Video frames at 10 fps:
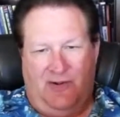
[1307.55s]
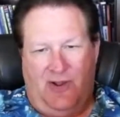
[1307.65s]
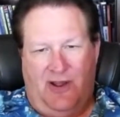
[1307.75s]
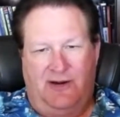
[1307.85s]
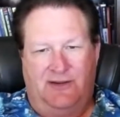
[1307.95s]

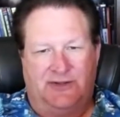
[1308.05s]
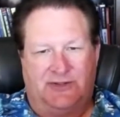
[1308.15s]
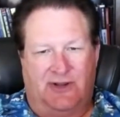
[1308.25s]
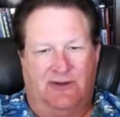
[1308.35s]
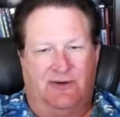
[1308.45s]
And a lot of
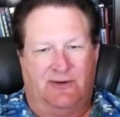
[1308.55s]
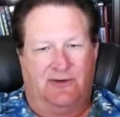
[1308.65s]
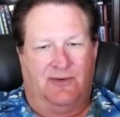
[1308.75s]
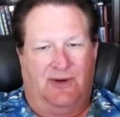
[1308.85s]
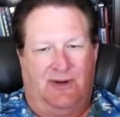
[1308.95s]
these
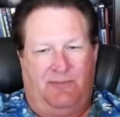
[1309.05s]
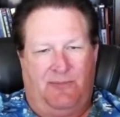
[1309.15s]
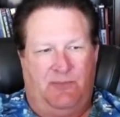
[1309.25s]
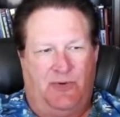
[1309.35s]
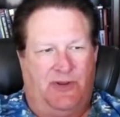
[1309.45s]
other
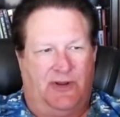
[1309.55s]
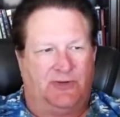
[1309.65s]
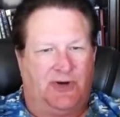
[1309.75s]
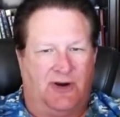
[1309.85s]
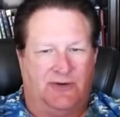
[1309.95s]
people,
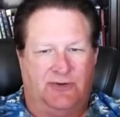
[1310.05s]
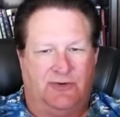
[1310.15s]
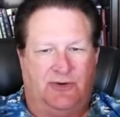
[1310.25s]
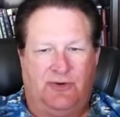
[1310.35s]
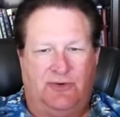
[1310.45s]
they'll charge
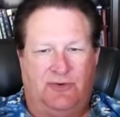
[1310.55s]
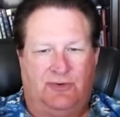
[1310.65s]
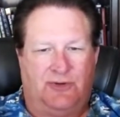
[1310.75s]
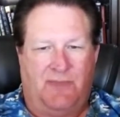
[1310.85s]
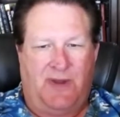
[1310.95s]
you
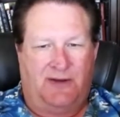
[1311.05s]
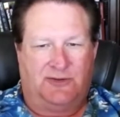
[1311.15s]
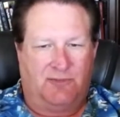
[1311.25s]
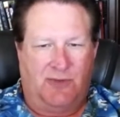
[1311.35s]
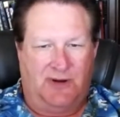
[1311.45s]
huge
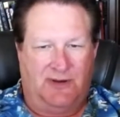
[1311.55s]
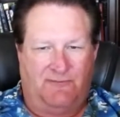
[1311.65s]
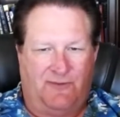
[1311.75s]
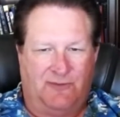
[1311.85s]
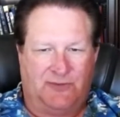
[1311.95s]
amounts of
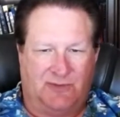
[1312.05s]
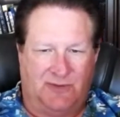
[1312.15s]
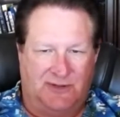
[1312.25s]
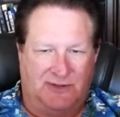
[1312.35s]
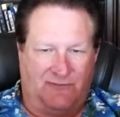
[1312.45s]
money from
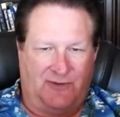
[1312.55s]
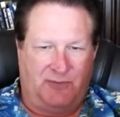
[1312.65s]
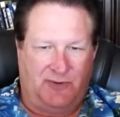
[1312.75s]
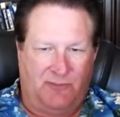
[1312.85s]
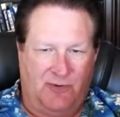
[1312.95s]
some of these
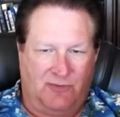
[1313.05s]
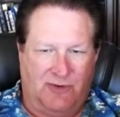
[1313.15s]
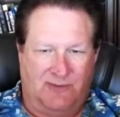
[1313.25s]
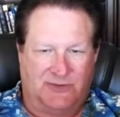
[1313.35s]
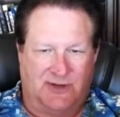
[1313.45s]
flipping
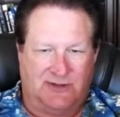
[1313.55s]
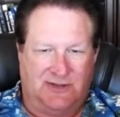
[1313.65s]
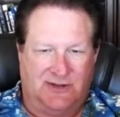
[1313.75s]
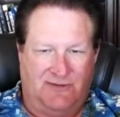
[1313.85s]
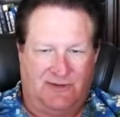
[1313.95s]
programs on
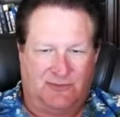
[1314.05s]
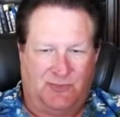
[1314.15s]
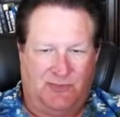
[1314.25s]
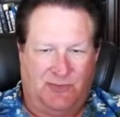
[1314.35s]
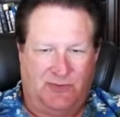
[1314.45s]
TV. There's
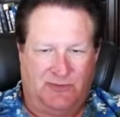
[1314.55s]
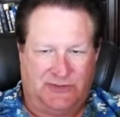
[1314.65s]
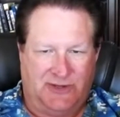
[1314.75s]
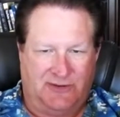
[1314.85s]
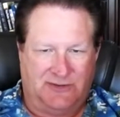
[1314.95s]
people who
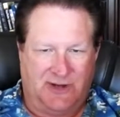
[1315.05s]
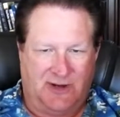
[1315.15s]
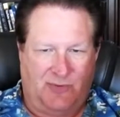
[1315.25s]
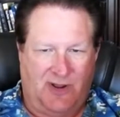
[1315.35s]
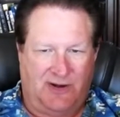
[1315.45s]
sell these
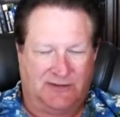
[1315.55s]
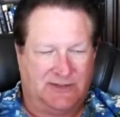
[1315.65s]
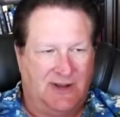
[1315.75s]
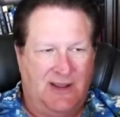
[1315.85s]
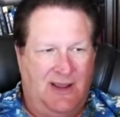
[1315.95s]
kind of
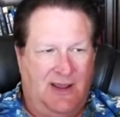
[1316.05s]
products.